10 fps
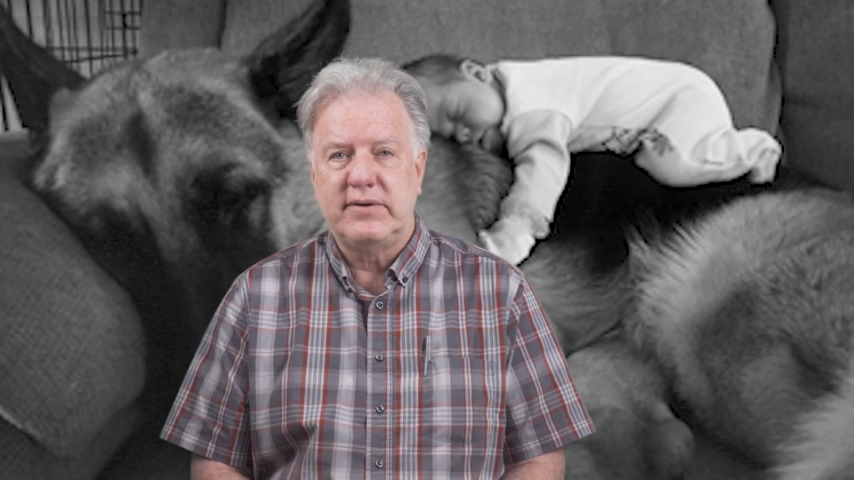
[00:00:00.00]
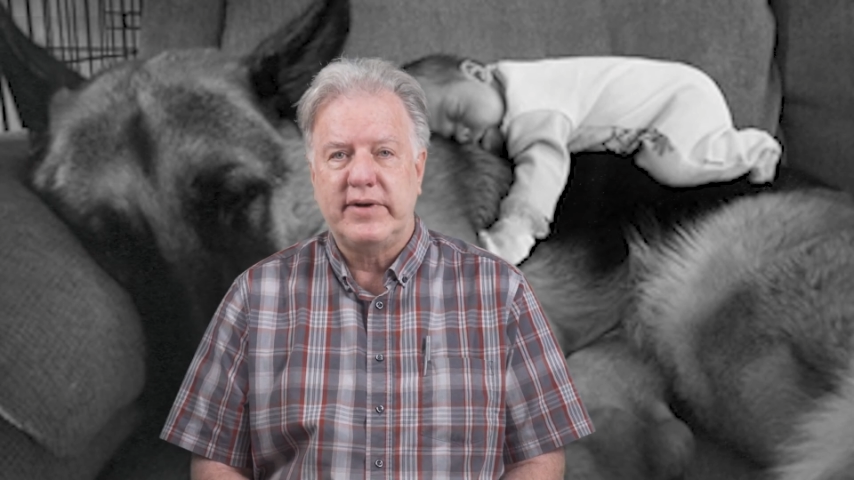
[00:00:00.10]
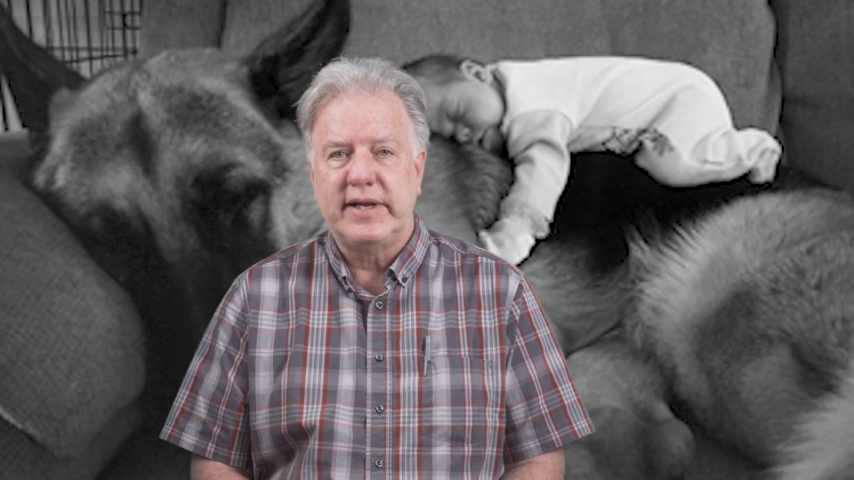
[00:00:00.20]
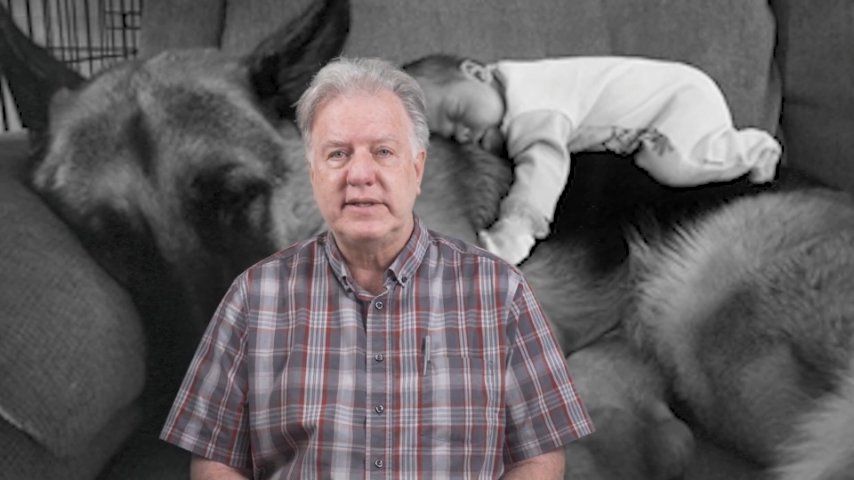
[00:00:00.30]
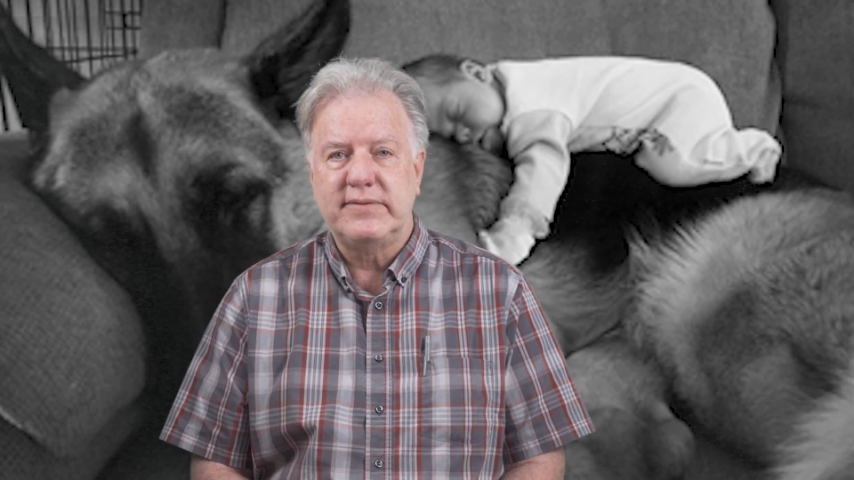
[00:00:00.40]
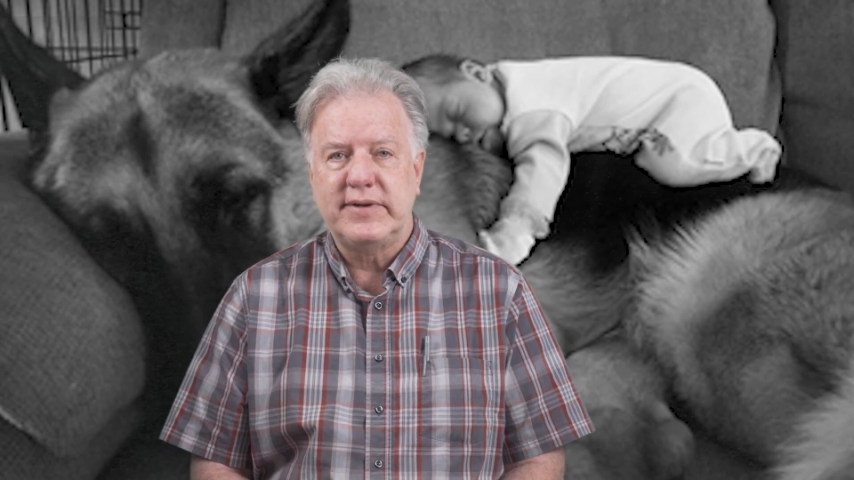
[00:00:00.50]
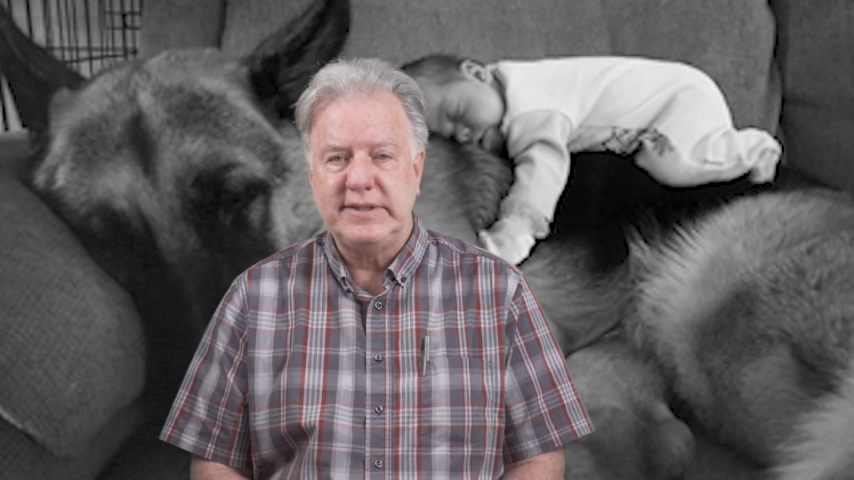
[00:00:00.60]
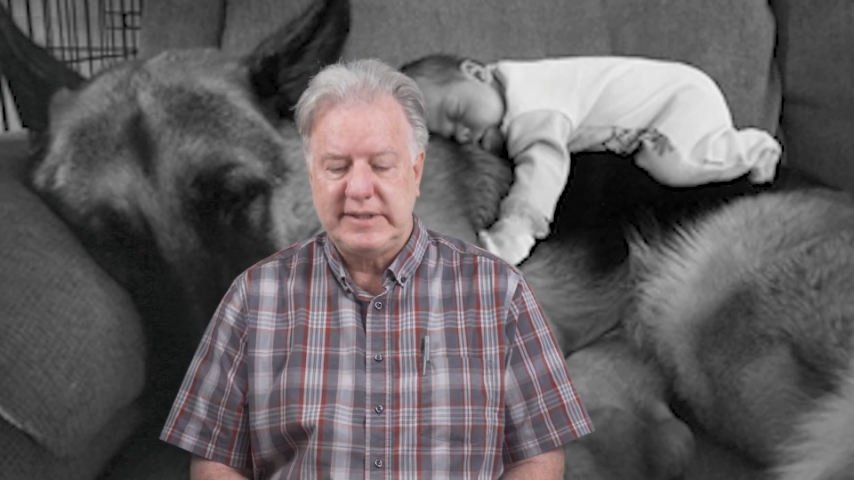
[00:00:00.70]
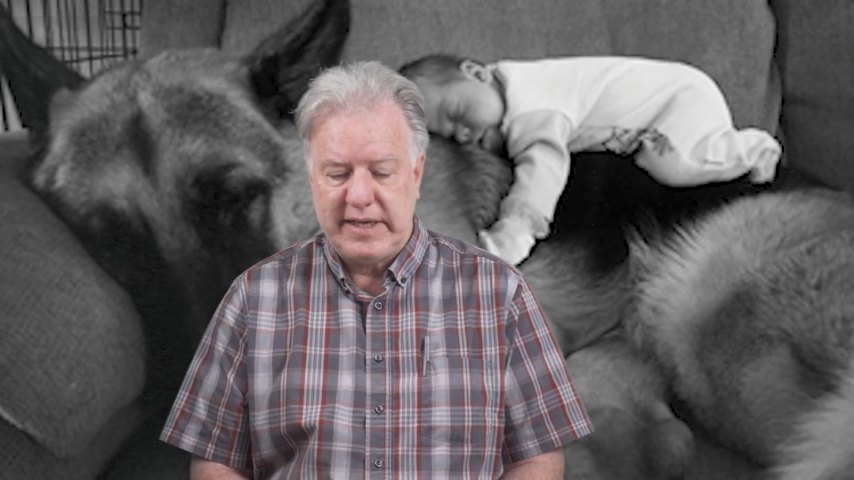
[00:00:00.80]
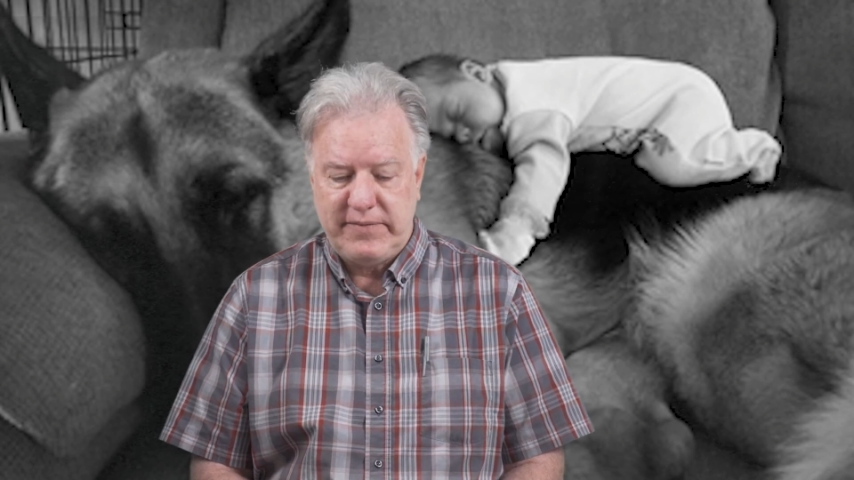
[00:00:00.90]
relatively
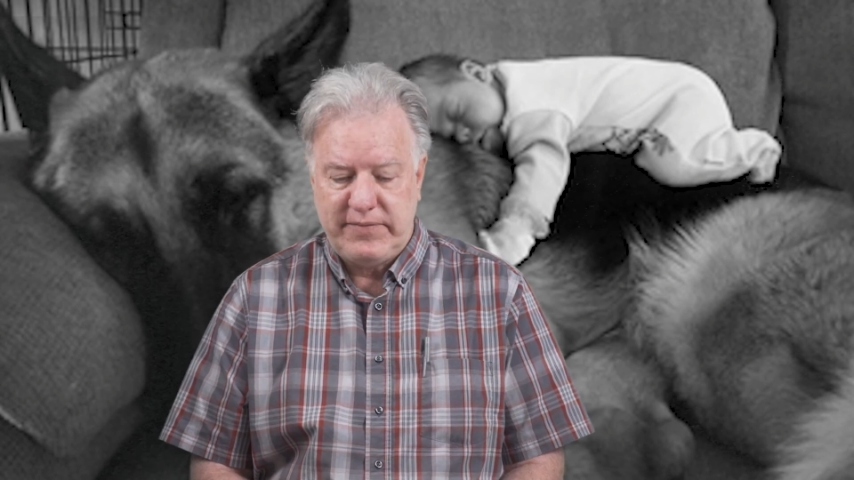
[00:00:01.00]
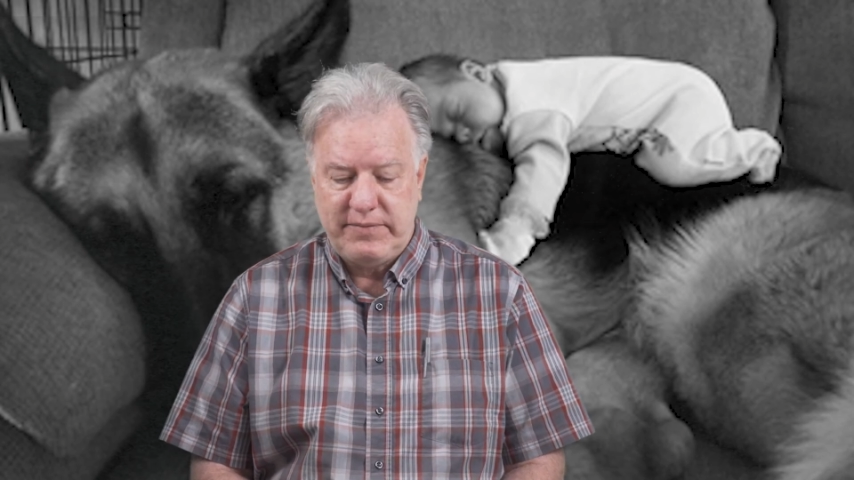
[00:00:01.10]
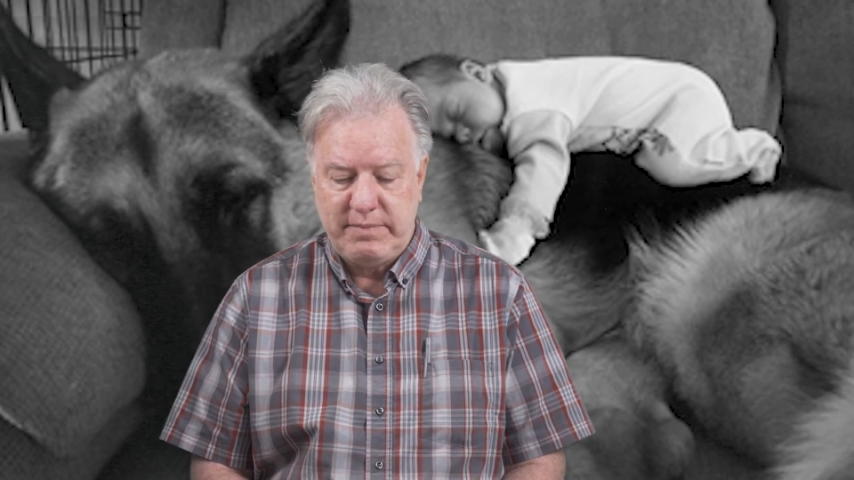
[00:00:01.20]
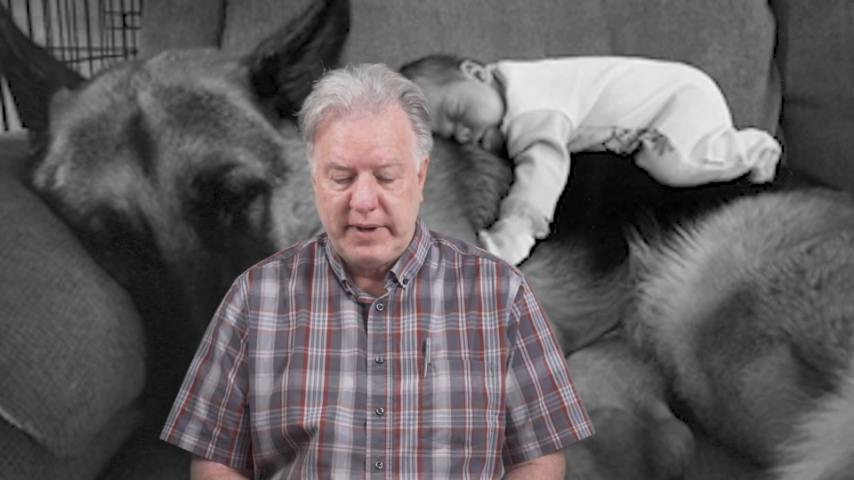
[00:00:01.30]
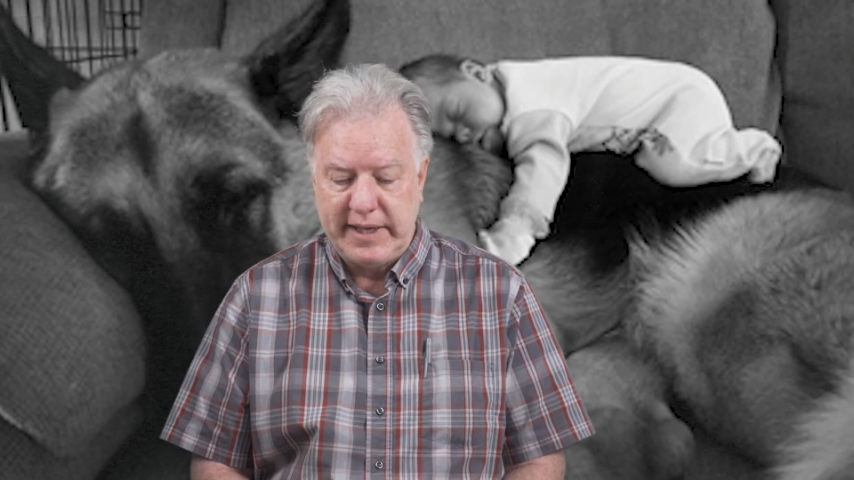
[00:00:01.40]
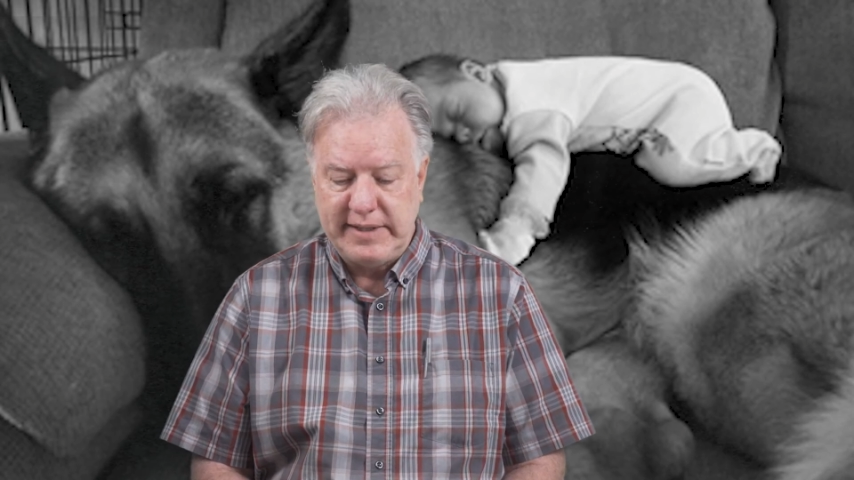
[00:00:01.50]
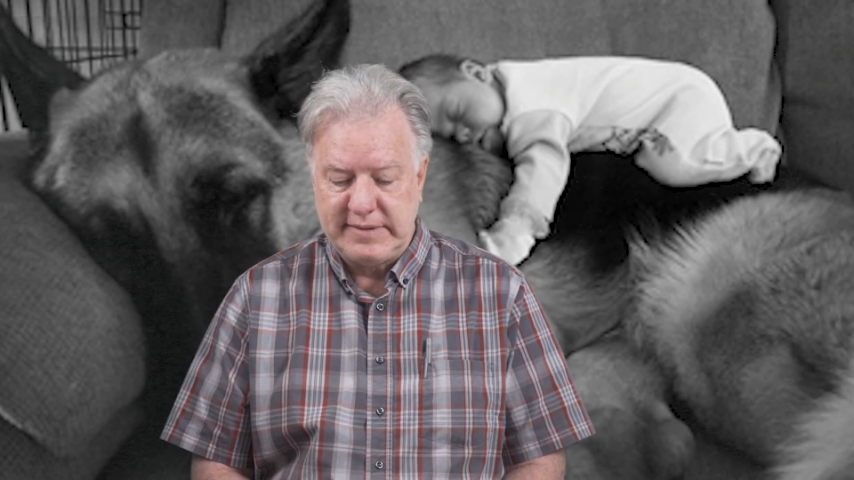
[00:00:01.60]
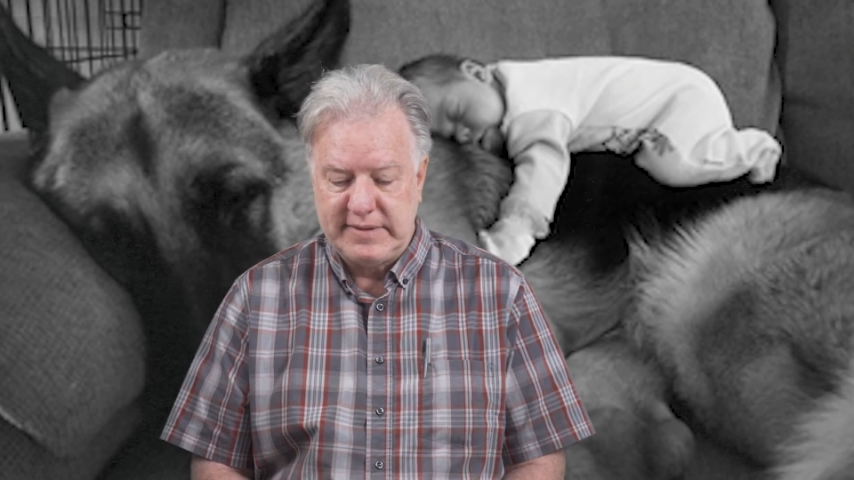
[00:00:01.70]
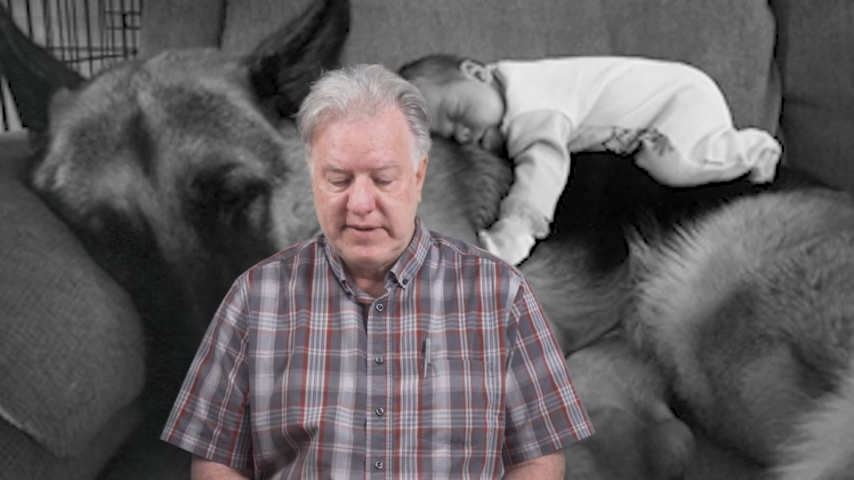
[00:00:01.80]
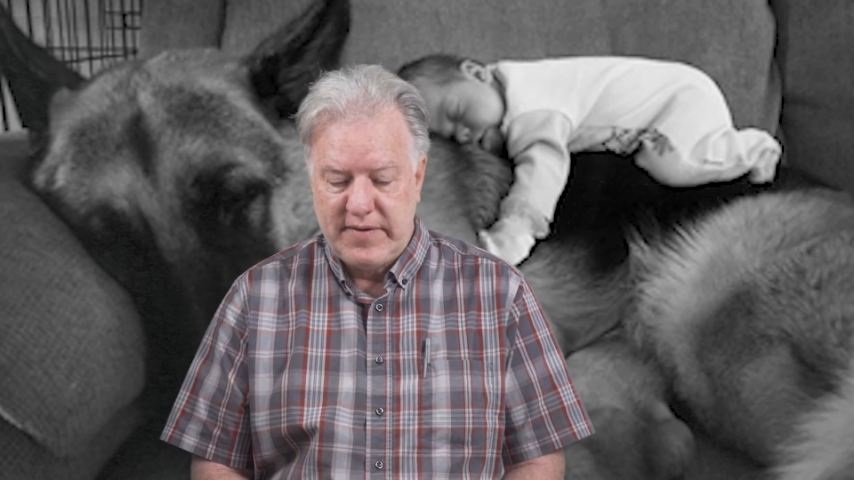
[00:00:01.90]
safe
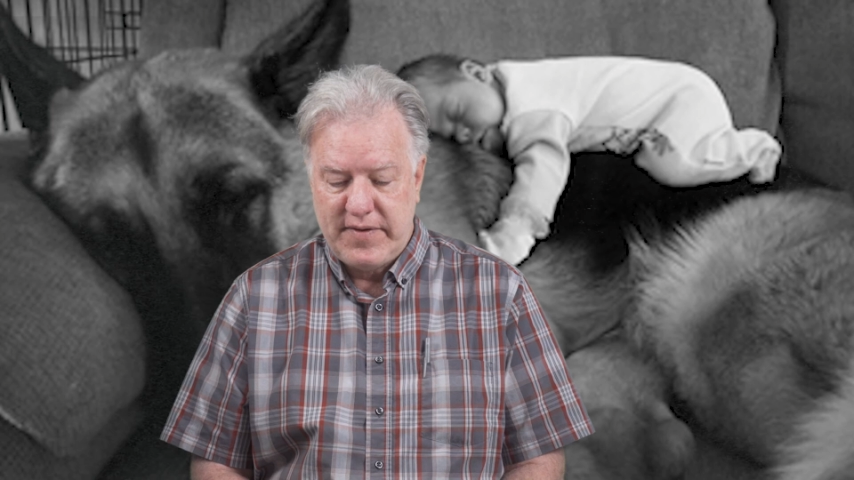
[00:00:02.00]
place.